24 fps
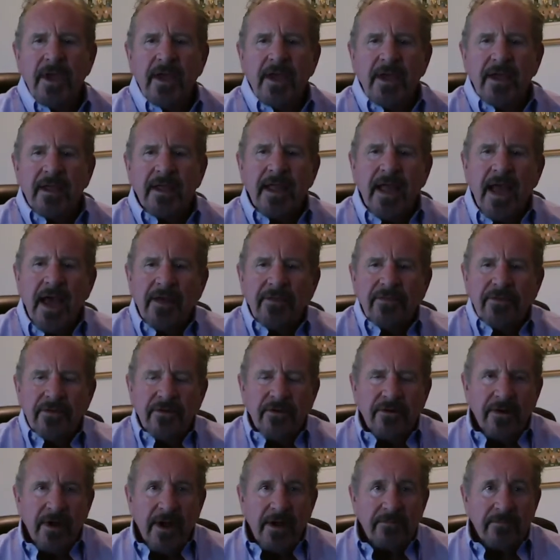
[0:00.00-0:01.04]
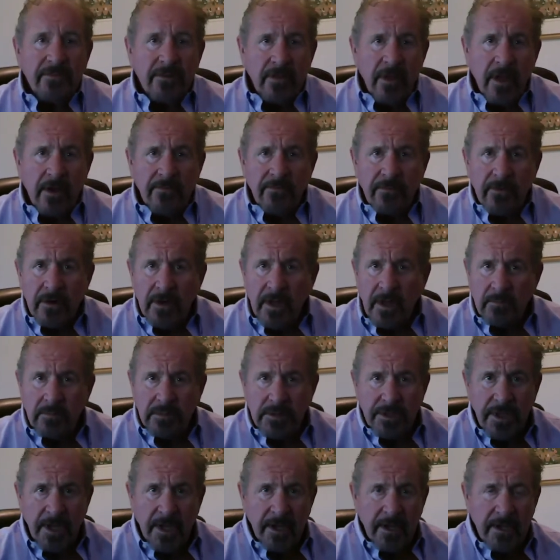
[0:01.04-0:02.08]
catheter after that for a couple
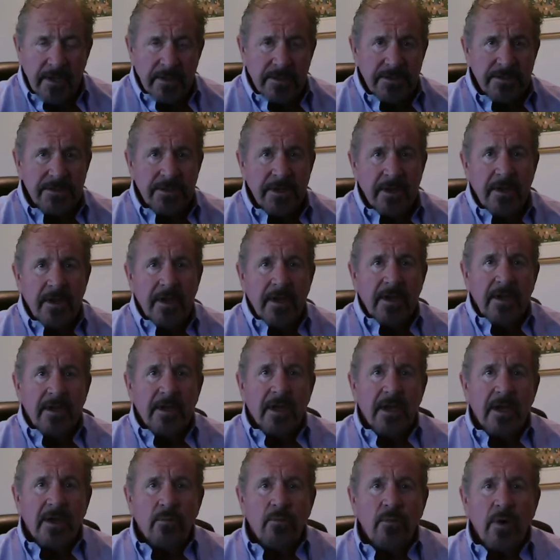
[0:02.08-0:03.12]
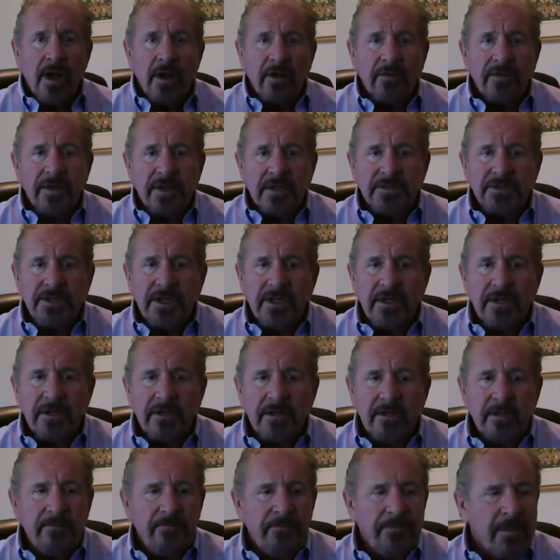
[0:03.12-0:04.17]
days while things
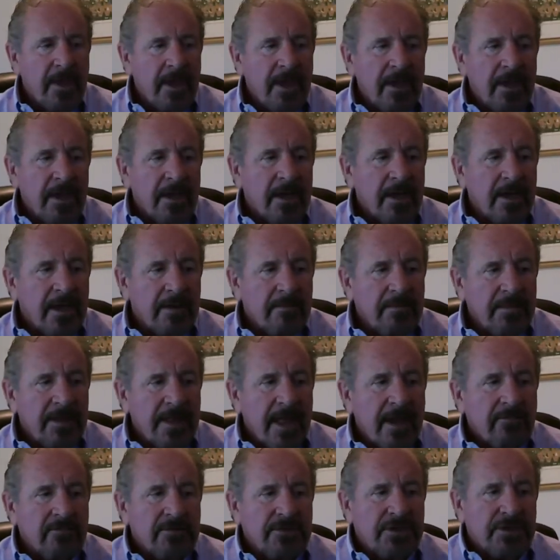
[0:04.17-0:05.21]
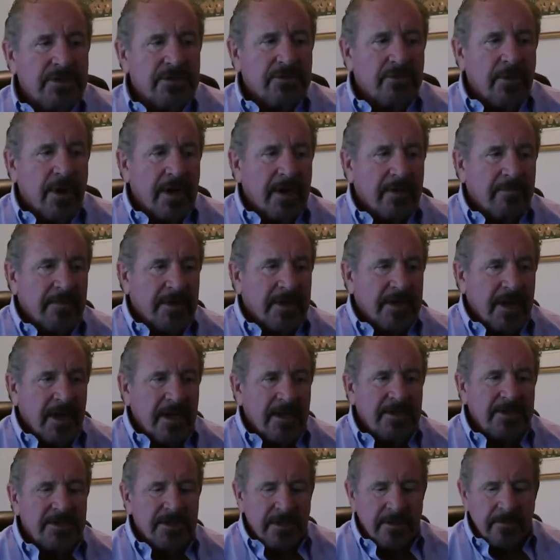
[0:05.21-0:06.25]
heal. And that was his
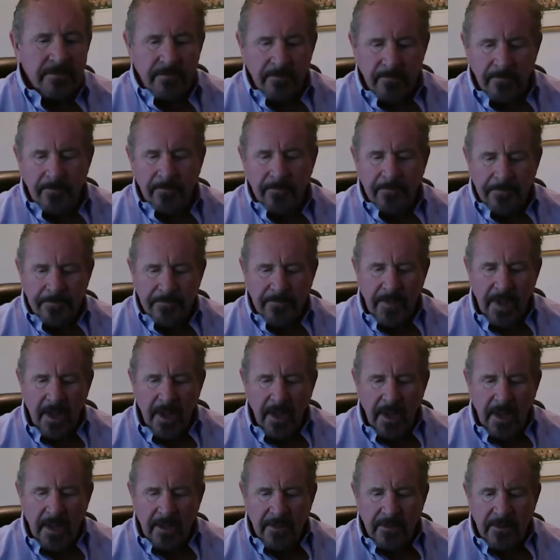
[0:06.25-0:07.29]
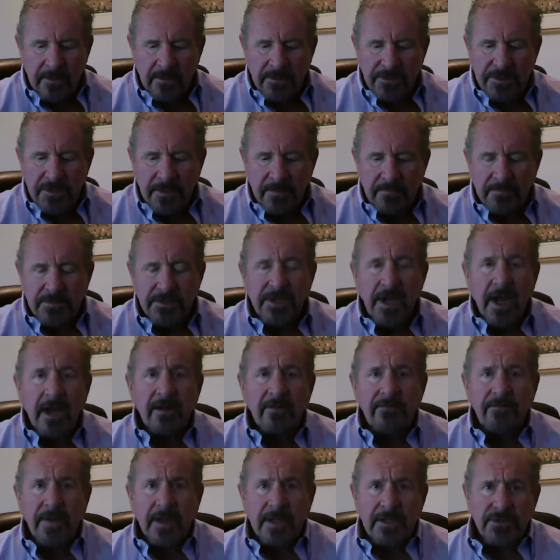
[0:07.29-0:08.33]
recommendation. There's some side
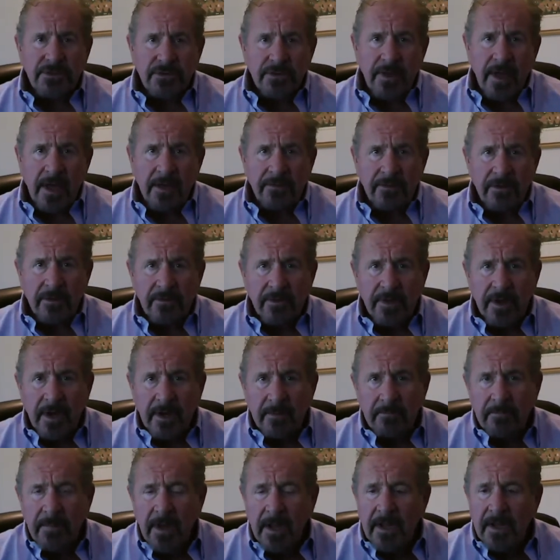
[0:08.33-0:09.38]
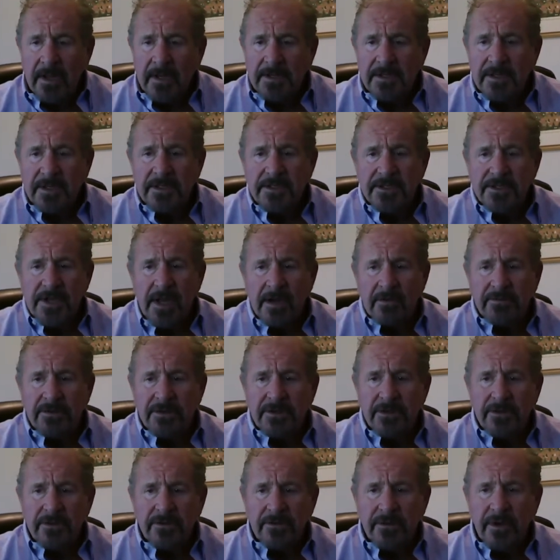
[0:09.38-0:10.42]
effects with that, though, that didn't sound
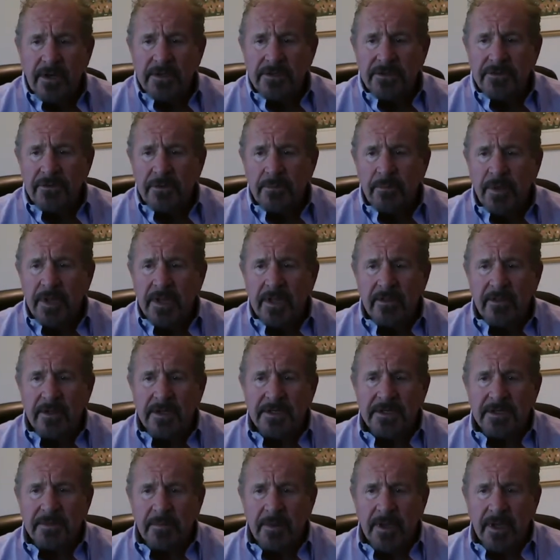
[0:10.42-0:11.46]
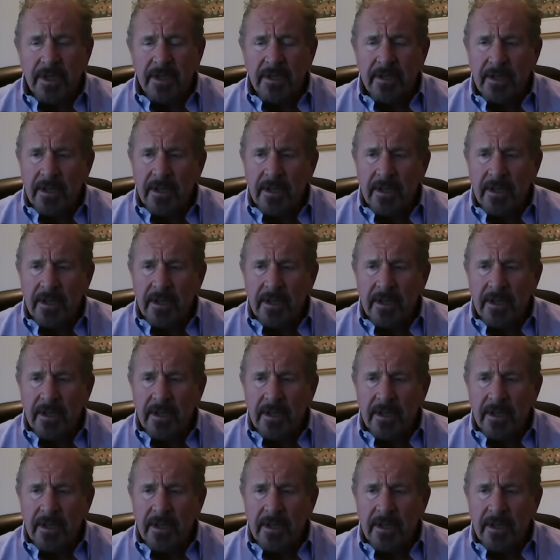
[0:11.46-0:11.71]
too appealing to me,